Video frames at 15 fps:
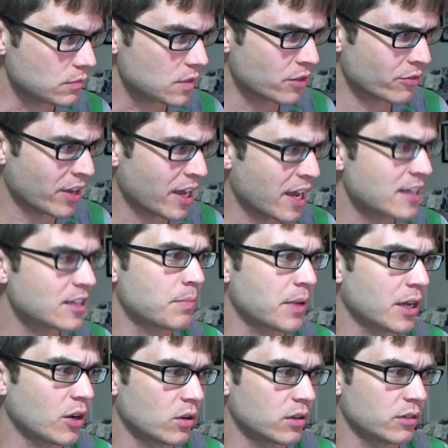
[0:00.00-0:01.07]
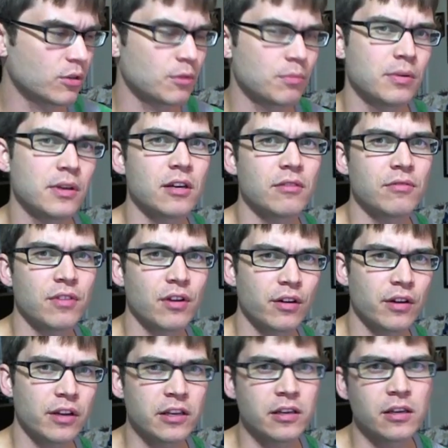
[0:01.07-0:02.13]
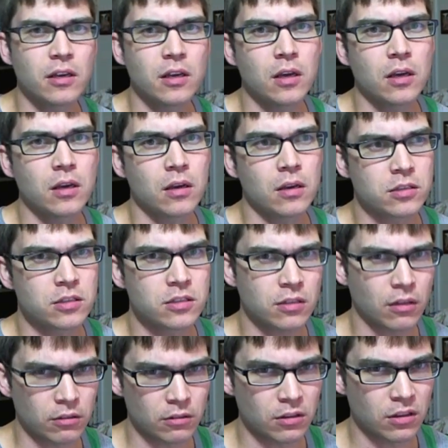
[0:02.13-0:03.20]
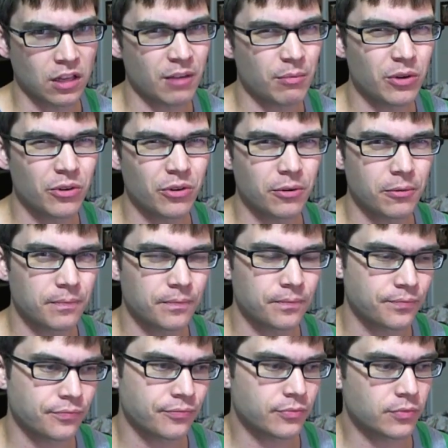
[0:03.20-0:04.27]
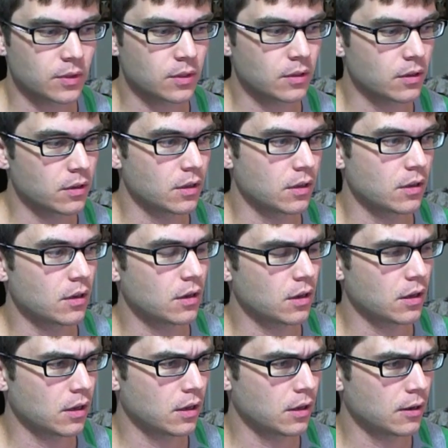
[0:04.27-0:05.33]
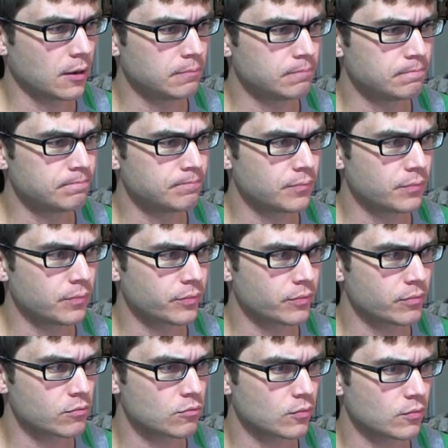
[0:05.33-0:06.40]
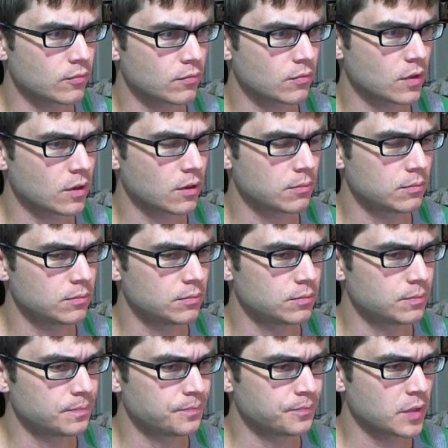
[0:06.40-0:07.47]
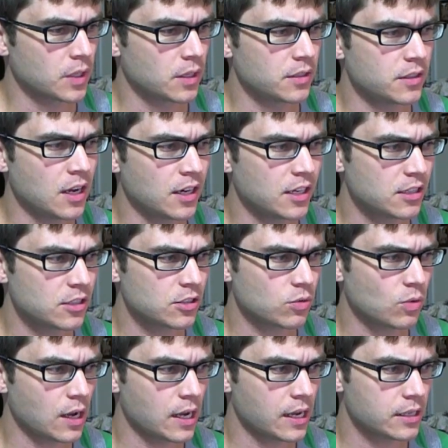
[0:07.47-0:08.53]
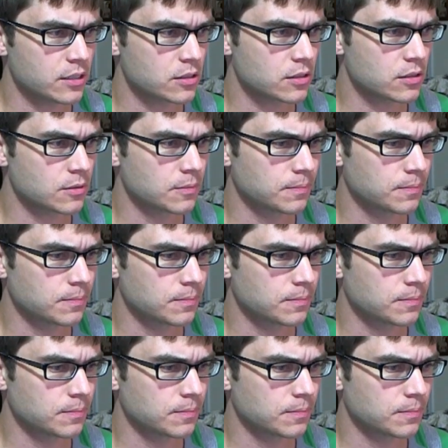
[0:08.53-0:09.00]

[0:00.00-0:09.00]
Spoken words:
If I had to pick one, it would be a very subtle lemon. Nuttiness-wise,